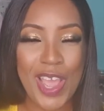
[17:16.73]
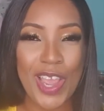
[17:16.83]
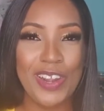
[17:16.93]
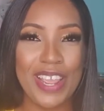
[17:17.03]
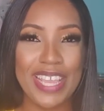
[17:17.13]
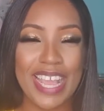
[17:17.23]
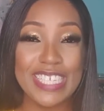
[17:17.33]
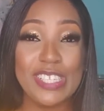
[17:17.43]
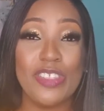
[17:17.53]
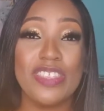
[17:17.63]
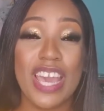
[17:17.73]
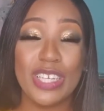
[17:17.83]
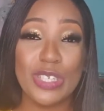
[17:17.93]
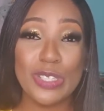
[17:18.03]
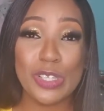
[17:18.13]
Alright guys, so
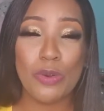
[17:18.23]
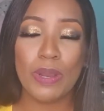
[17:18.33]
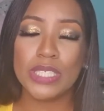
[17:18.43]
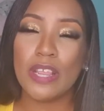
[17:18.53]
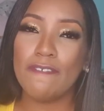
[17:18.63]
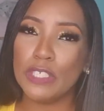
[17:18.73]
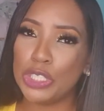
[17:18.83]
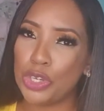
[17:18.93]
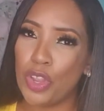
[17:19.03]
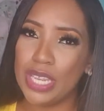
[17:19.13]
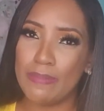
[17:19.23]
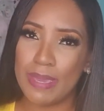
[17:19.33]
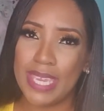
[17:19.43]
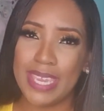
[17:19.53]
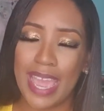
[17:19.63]
thank you so much for joining
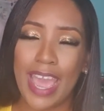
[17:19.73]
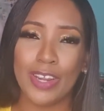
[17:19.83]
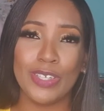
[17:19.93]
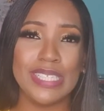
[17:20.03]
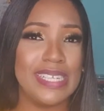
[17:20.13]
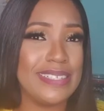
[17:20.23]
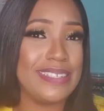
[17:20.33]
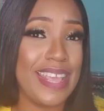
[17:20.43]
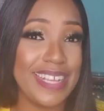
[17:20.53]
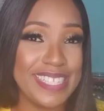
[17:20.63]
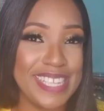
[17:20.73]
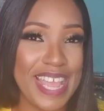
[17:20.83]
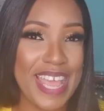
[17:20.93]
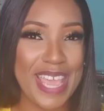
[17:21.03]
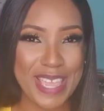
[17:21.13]
me, and until next
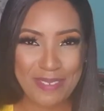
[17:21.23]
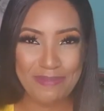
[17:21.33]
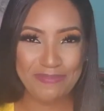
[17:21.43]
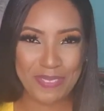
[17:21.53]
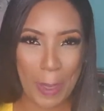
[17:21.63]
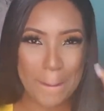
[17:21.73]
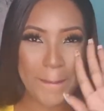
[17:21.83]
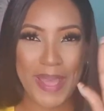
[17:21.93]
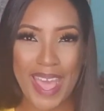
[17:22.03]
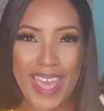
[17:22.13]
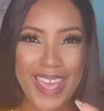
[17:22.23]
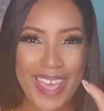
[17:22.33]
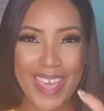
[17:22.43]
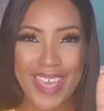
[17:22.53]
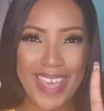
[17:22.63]
time,
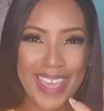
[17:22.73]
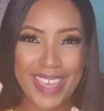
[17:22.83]
bye.